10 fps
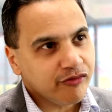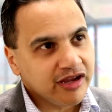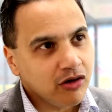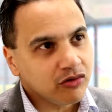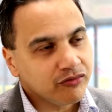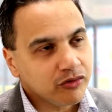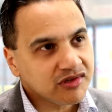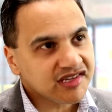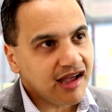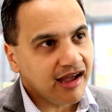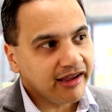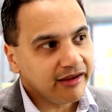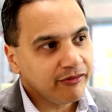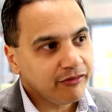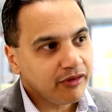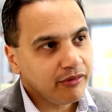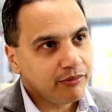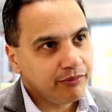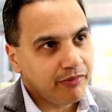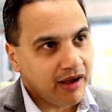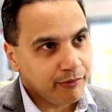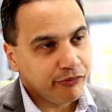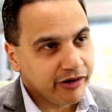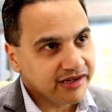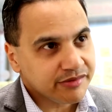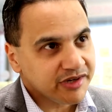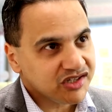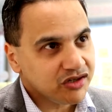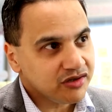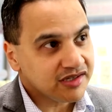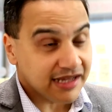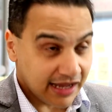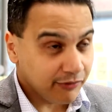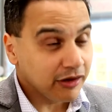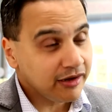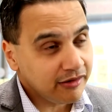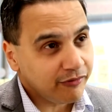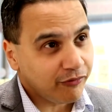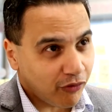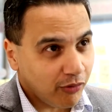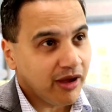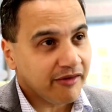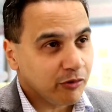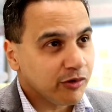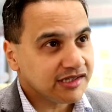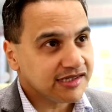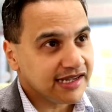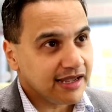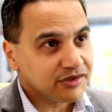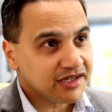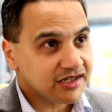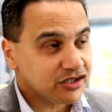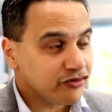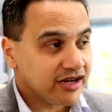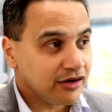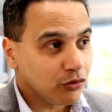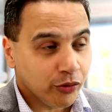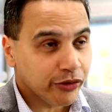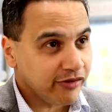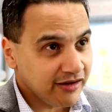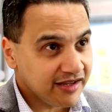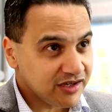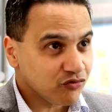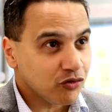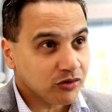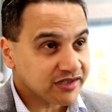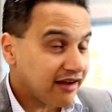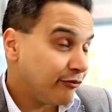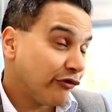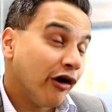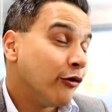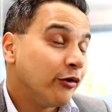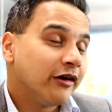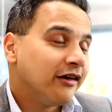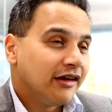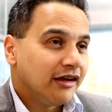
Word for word: Three golden rules I've I bring to my students that I've learned from having worked in the games industry and all three of these rules I broke.